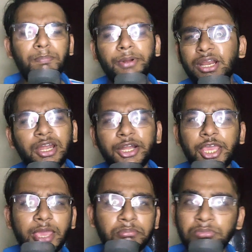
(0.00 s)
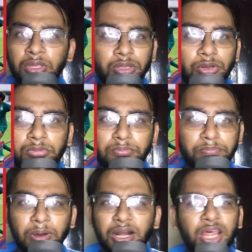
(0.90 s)
A brilliant game.
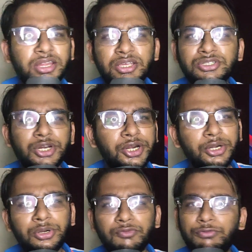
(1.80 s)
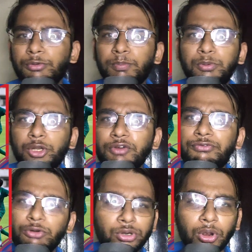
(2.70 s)
Bangladesh didn't put
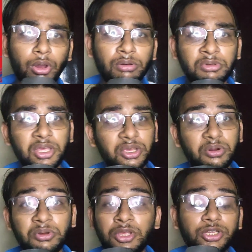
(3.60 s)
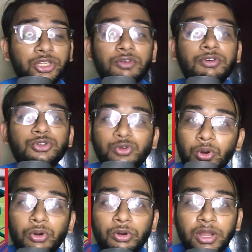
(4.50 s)
a foot wrong. They were
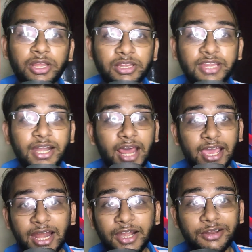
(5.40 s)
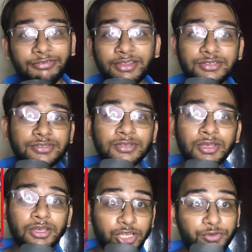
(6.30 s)
so good in that highline defense.
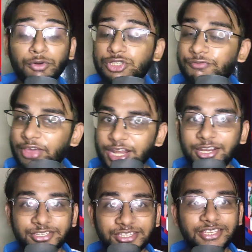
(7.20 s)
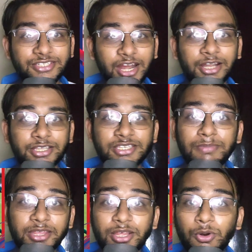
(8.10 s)
It was a very risky
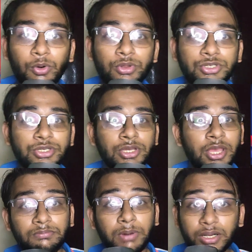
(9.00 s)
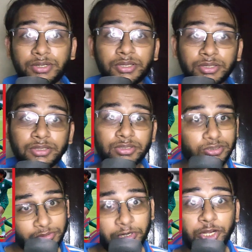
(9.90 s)
strategy by their coach, but
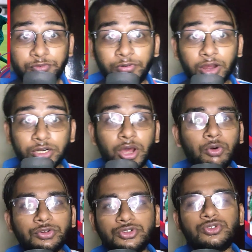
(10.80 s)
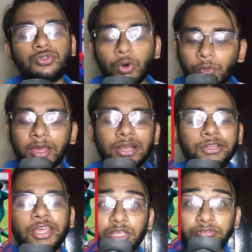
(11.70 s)
it worked out so
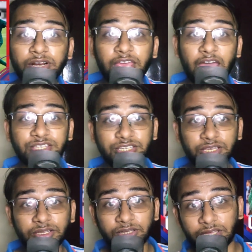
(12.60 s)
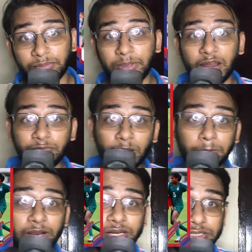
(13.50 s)
well. They were catching the Myanmar
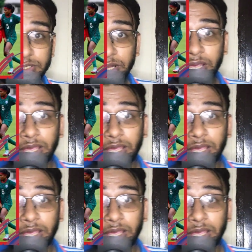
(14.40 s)
players